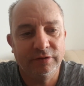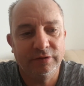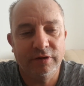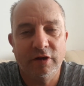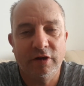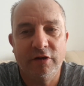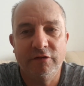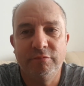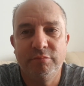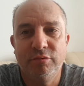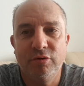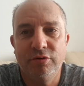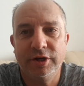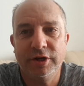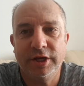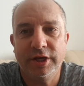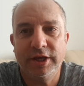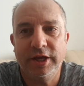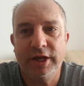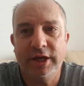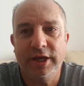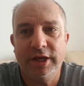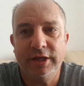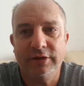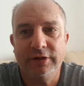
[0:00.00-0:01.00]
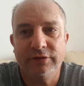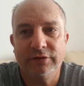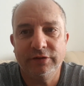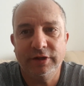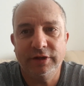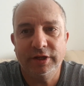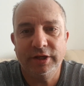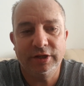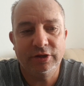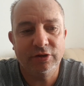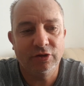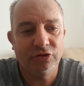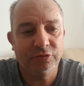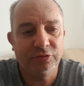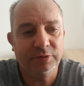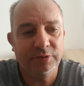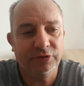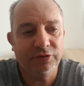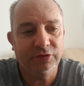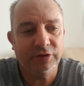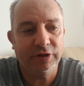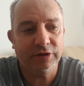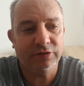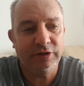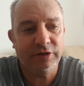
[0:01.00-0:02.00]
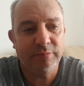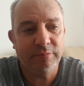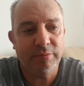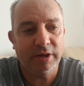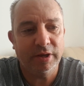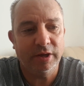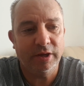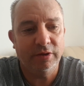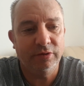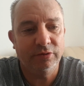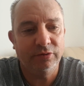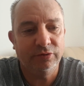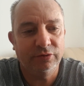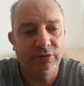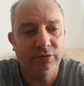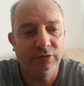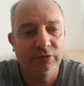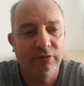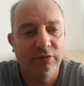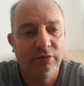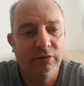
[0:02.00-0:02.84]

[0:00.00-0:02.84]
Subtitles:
I've bought a kit. It cost me £60.